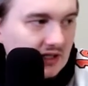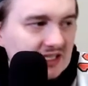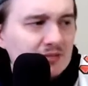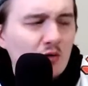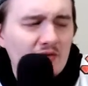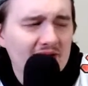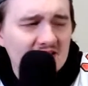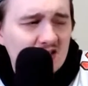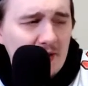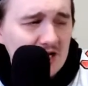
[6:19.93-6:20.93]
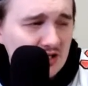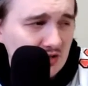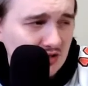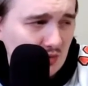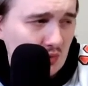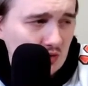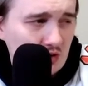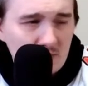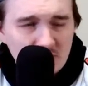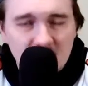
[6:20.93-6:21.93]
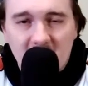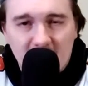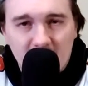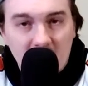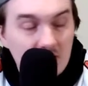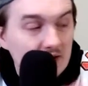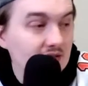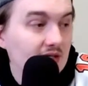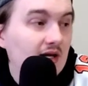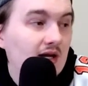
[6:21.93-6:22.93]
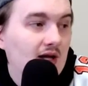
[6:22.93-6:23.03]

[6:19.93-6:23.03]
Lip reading: This is more of like a specialist award almost, except for Giannis.